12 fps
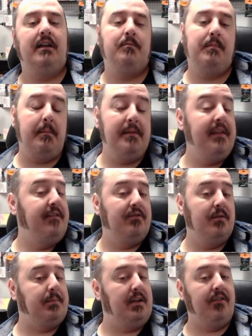Maybe they
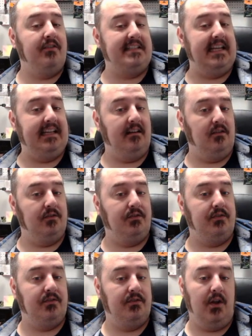flip another
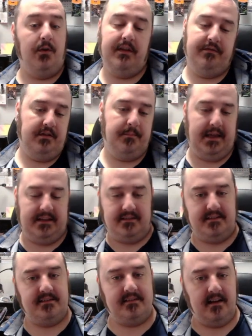Tails. No, they flip heads
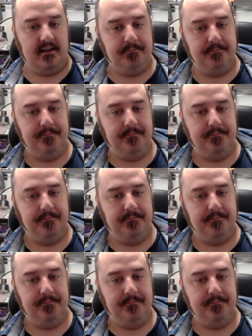this time.